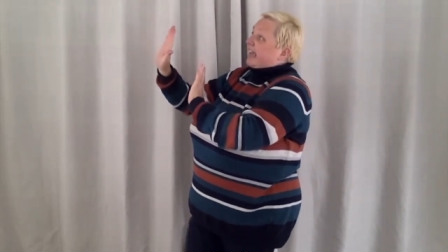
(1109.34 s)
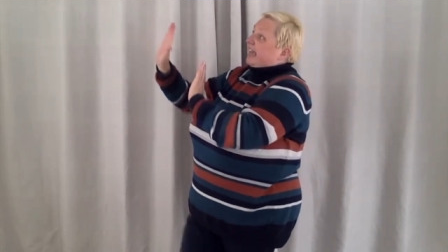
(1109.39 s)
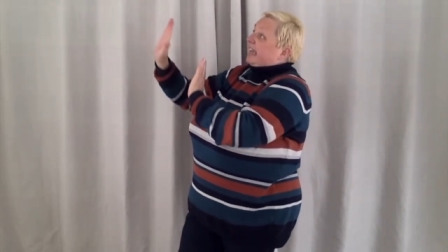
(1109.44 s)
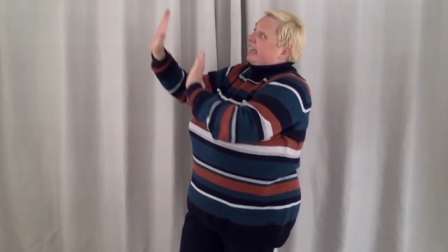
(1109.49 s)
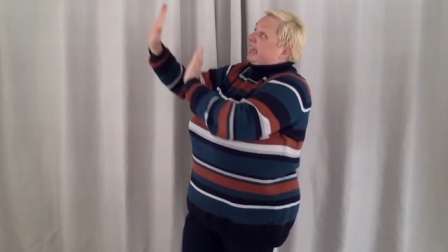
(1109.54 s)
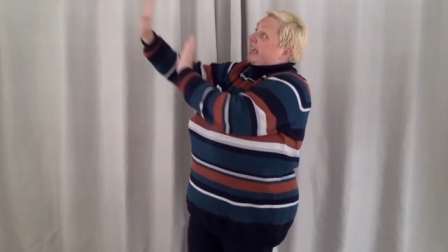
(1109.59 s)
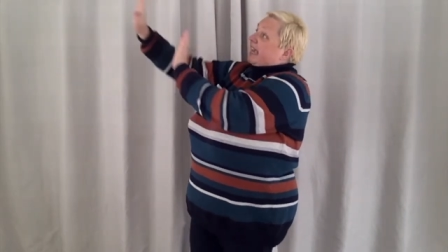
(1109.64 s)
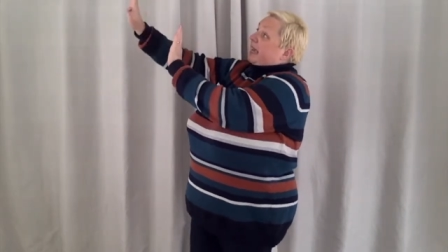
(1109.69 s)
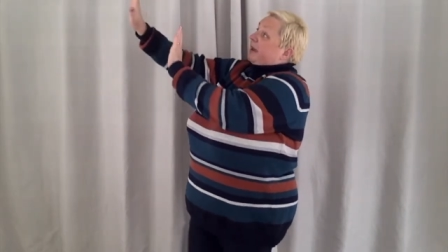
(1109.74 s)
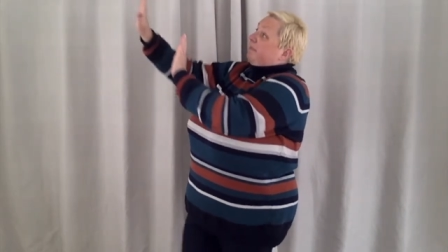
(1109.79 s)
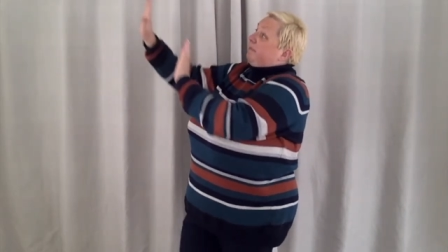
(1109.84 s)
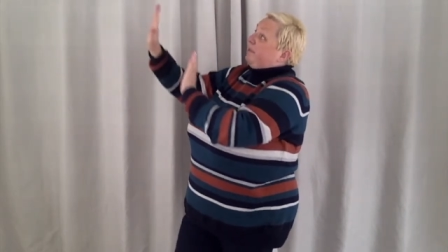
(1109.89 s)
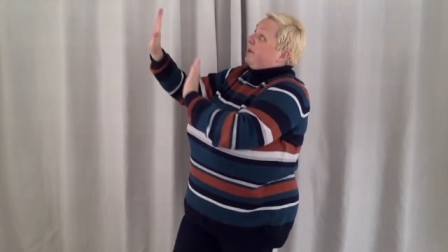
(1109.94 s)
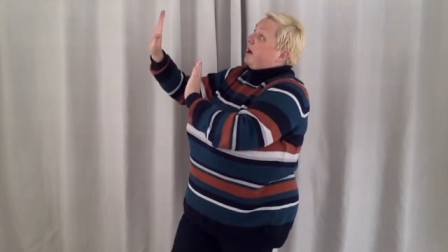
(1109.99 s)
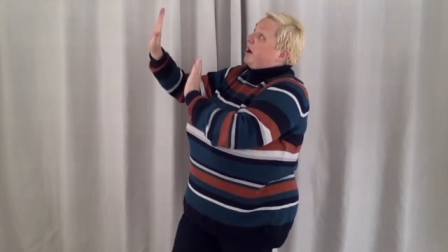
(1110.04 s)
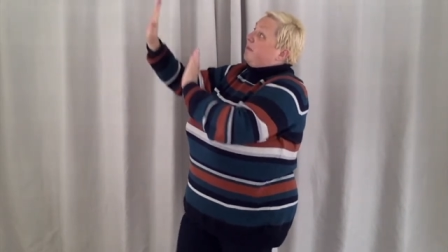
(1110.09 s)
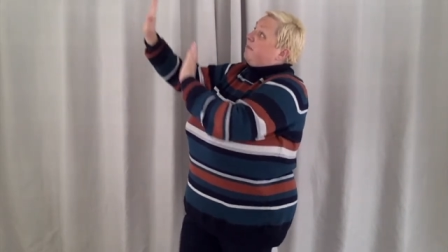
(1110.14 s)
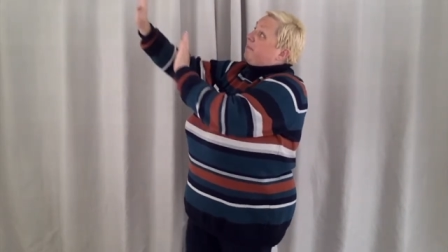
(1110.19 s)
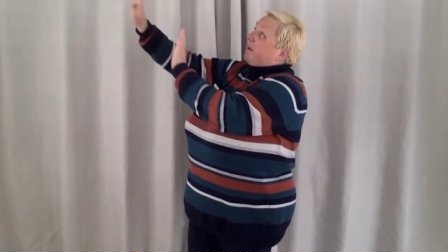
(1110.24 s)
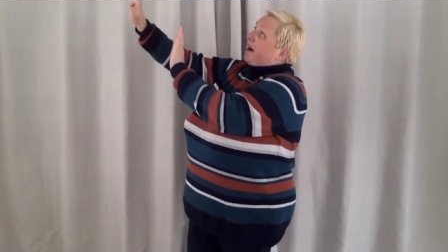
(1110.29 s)
Keep
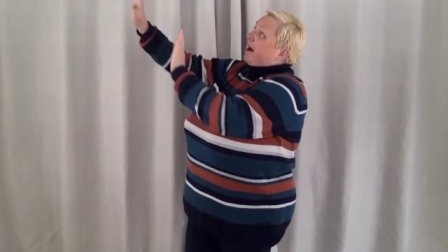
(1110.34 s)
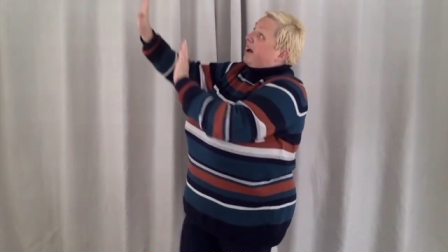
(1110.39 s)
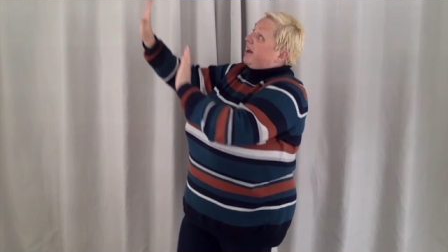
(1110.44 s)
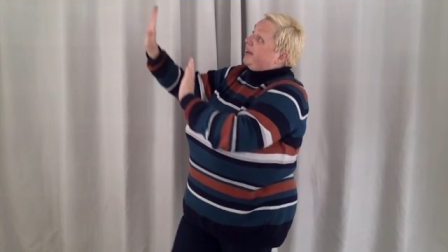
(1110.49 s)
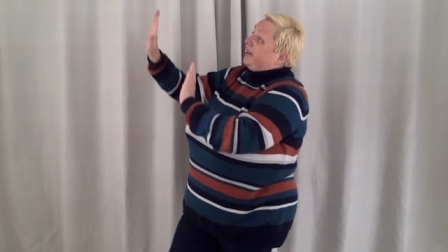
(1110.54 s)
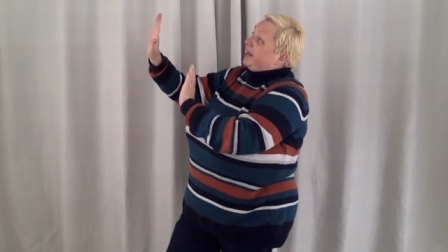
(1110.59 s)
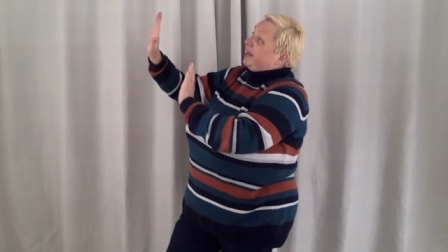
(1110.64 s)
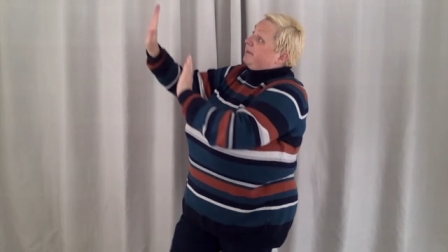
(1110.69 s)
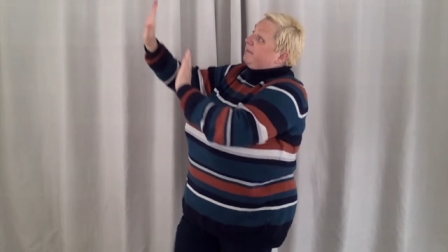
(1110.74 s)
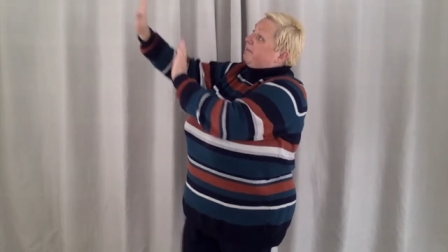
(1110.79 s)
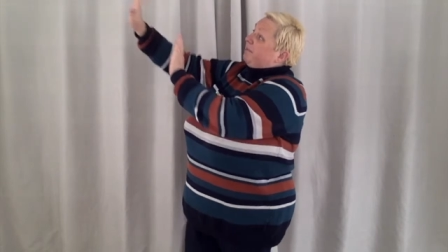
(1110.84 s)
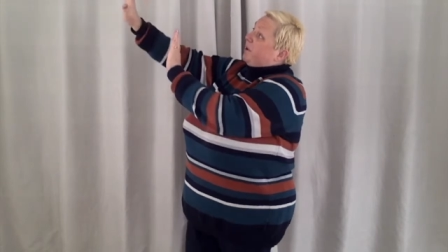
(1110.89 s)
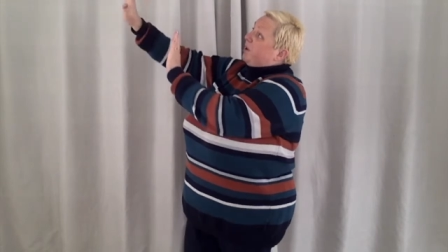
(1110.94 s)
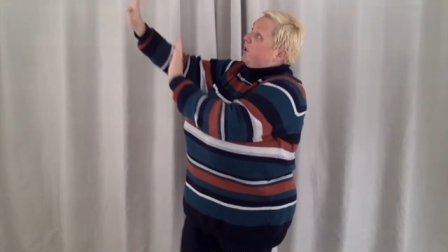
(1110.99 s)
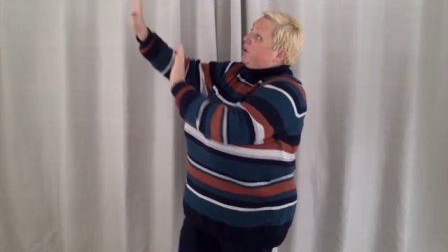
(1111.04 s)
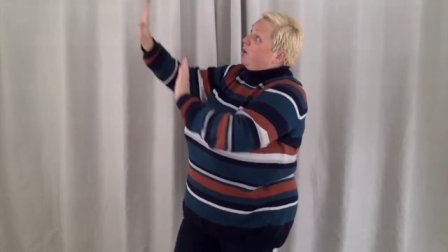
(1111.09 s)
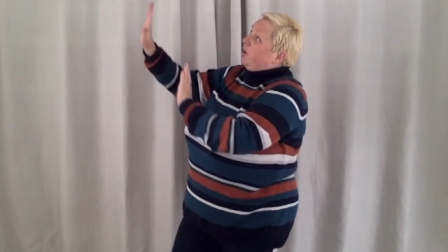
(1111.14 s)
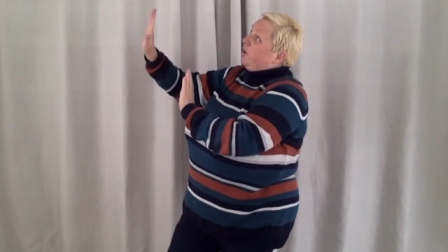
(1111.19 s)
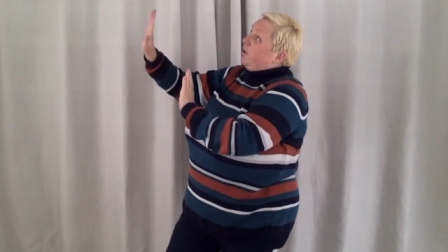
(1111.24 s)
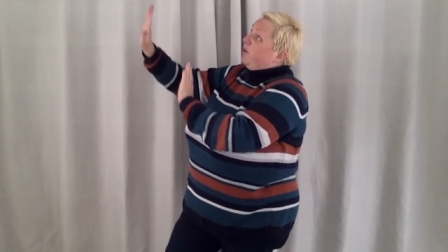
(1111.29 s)
your body
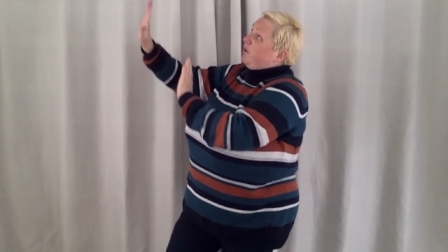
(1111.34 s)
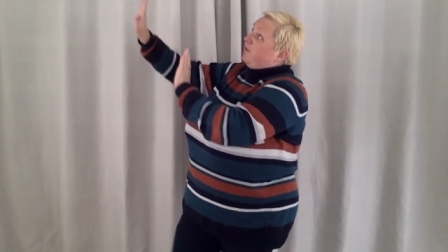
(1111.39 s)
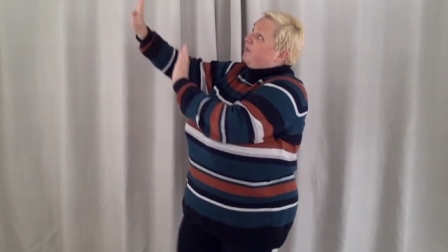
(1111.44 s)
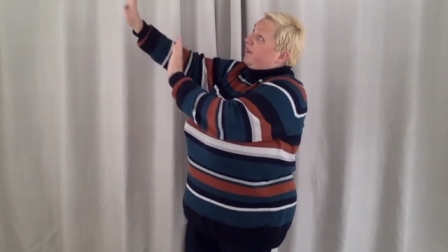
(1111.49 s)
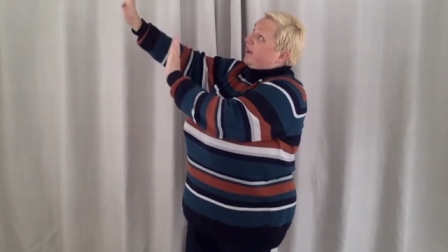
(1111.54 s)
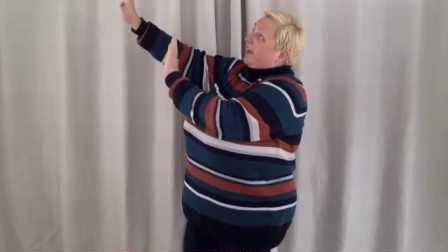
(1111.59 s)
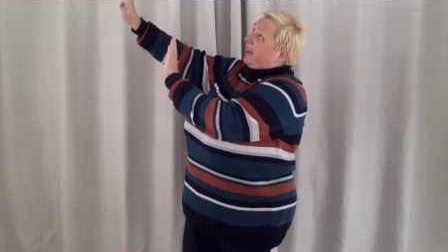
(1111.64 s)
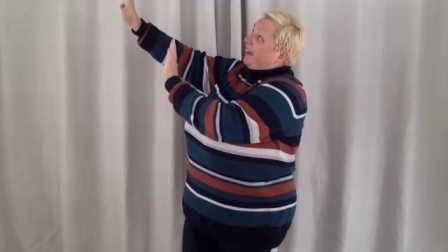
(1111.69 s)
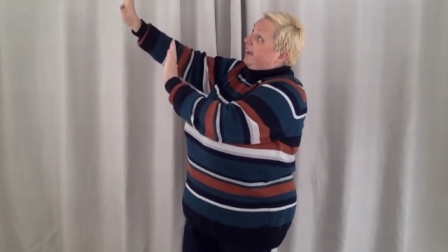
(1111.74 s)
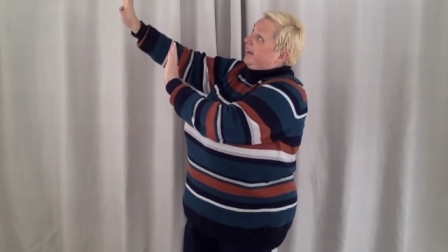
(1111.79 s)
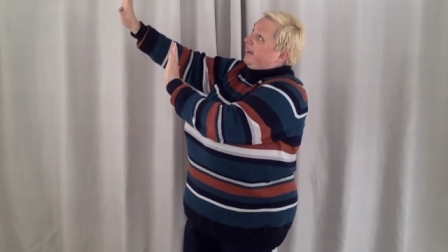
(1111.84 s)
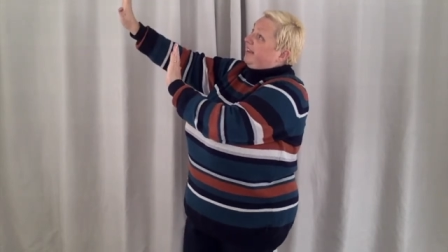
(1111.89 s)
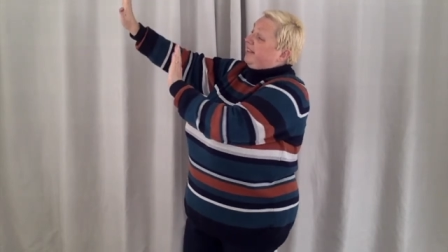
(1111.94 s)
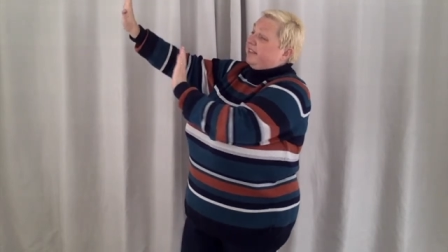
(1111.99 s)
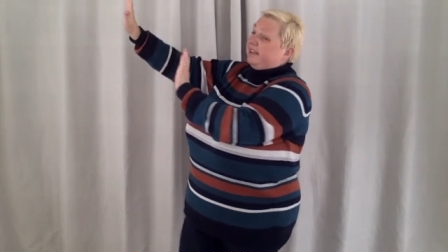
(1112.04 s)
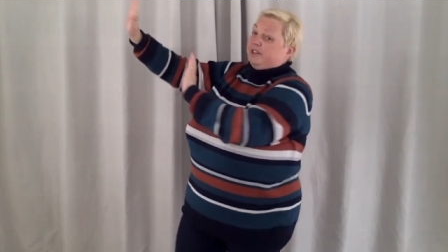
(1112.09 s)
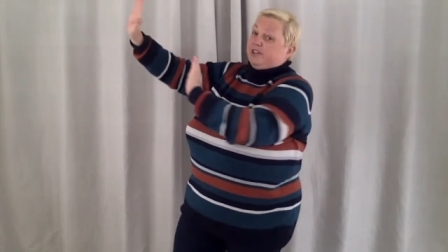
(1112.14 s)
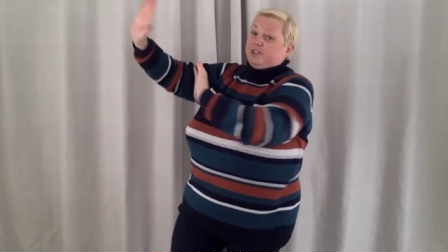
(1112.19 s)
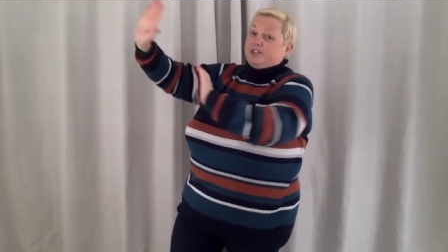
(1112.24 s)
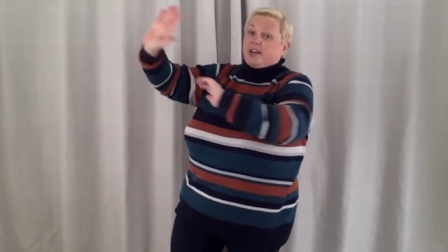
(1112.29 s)
moving. Then
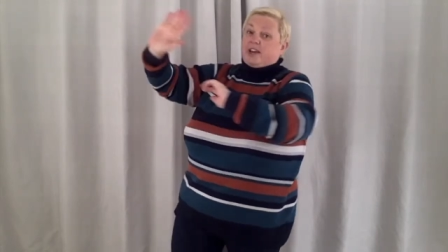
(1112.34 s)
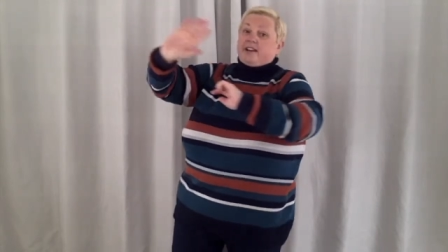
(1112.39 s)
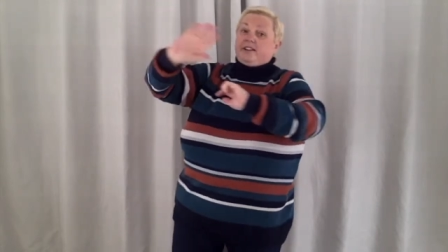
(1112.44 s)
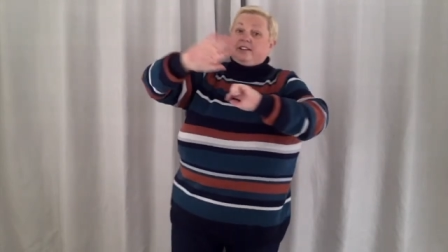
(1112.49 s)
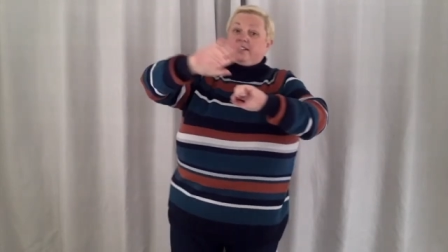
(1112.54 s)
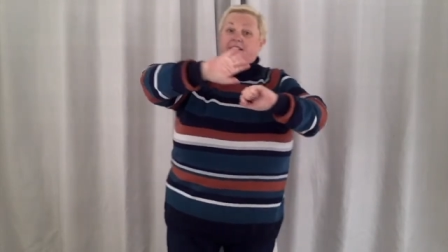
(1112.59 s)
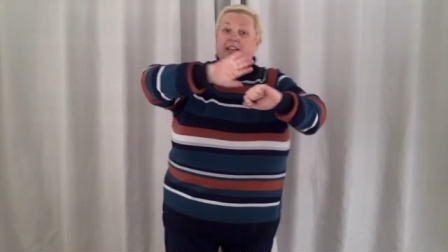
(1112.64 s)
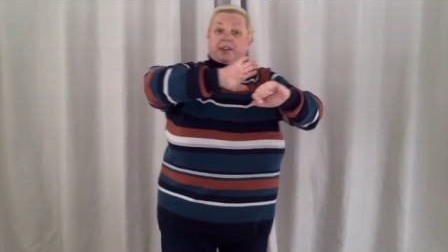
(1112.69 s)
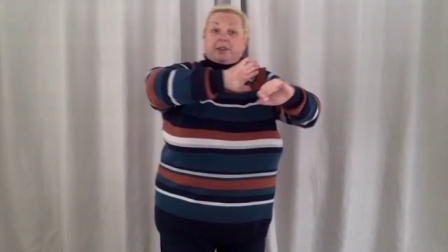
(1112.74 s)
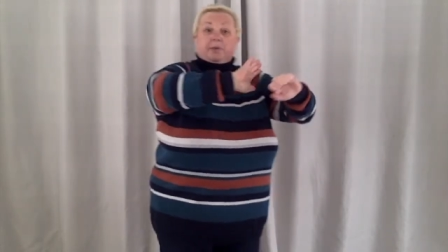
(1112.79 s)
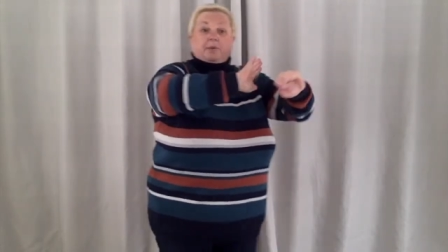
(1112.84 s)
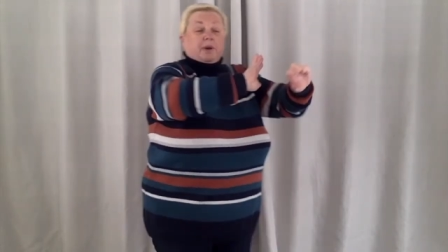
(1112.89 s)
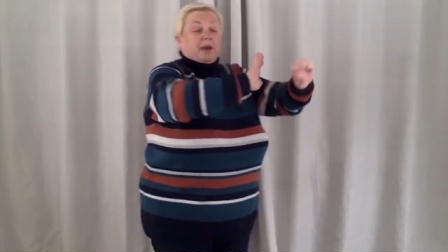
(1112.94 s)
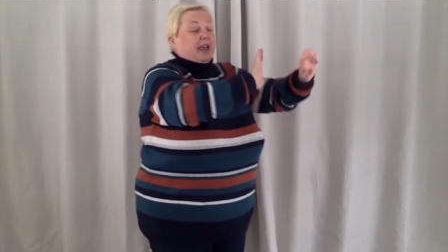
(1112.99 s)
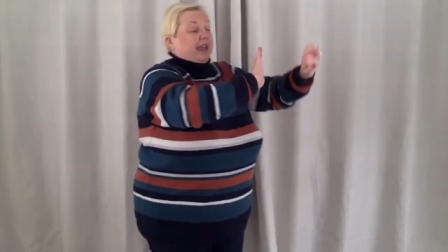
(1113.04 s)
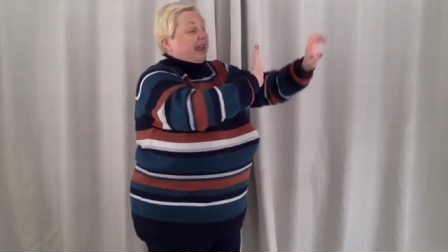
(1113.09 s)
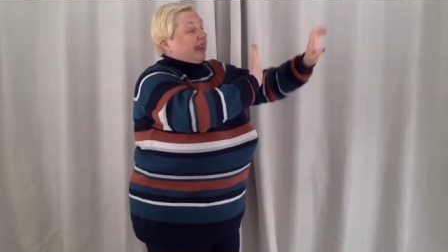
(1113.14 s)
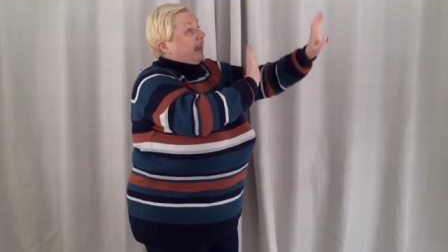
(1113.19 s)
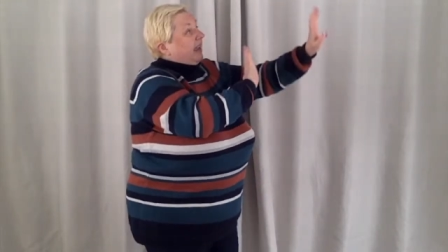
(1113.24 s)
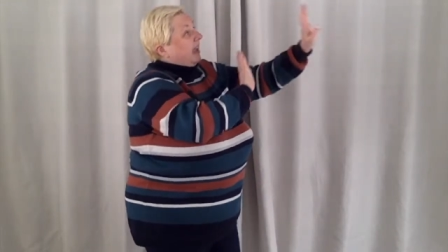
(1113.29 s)
you turn to the other
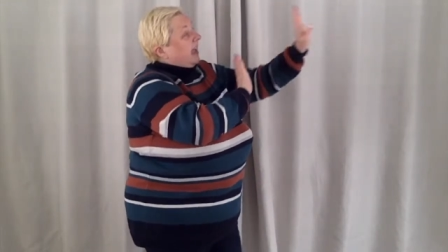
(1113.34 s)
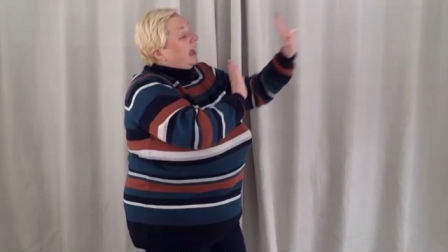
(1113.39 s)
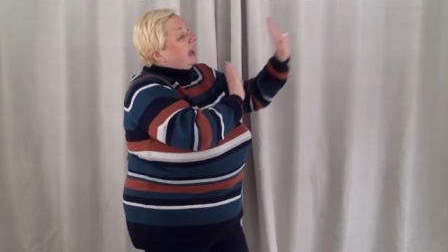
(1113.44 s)
way.